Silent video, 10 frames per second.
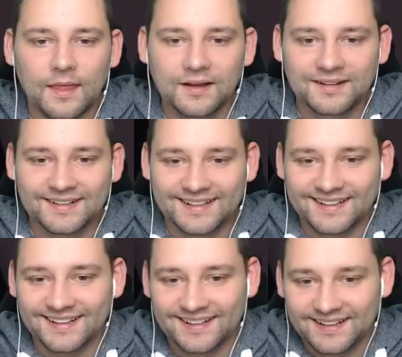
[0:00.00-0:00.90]

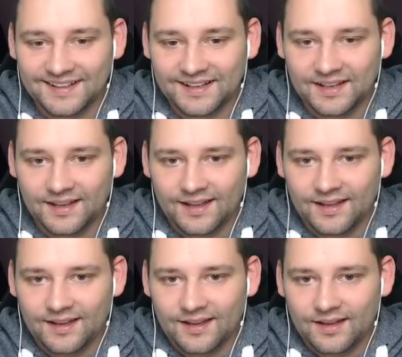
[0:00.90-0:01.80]

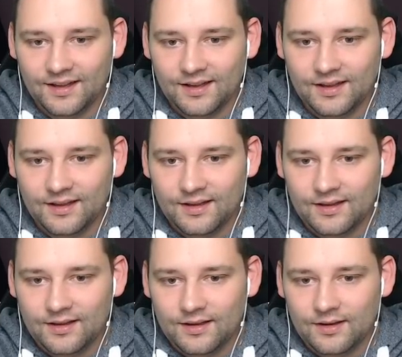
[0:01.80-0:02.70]

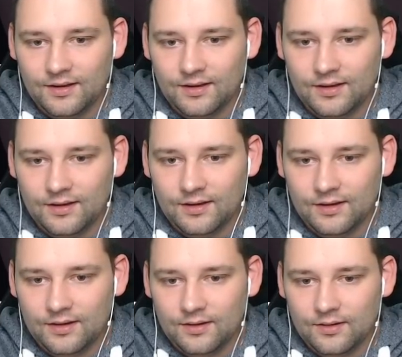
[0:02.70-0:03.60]

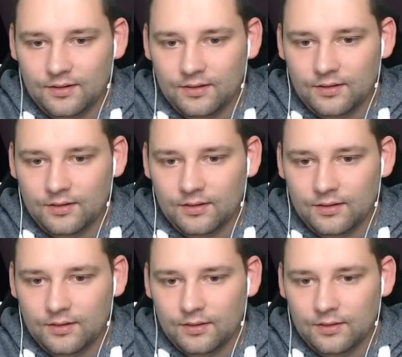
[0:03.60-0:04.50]

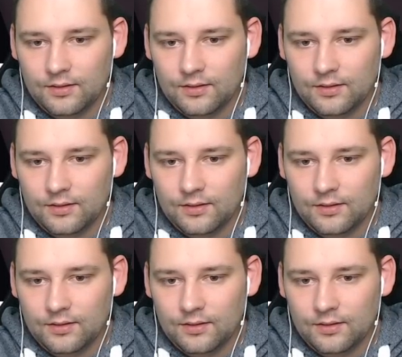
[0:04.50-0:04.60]
(silence)